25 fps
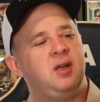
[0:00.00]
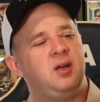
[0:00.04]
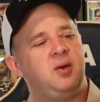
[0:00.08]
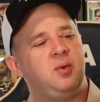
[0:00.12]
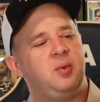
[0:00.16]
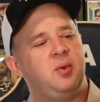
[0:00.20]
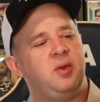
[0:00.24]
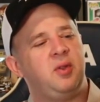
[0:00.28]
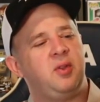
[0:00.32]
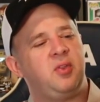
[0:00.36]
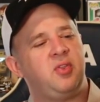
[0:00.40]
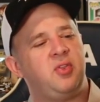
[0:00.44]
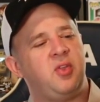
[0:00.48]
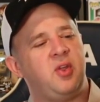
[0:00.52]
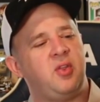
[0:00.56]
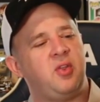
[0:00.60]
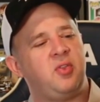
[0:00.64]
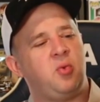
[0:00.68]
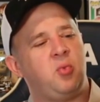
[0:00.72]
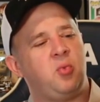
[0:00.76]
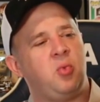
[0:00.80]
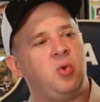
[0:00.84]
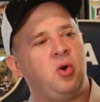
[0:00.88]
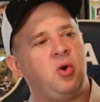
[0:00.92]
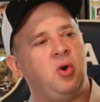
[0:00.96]
with the
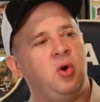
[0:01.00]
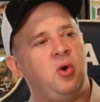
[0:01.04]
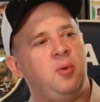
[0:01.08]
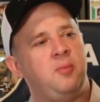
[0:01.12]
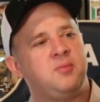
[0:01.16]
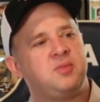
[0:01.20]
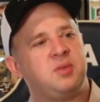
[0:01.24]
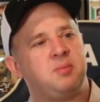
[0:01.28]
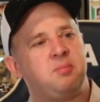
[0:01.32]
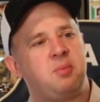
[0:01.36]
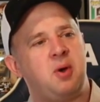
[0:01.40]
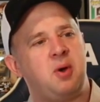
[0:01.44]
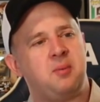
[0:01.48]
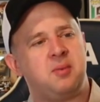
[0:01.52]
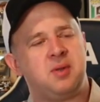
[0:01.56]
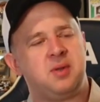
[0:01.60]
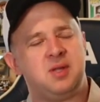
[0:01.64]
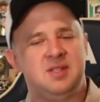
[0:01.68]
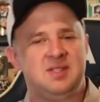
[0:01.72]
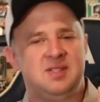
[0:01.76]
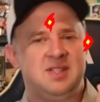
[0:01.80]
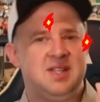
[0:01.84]
worms and pumpkins.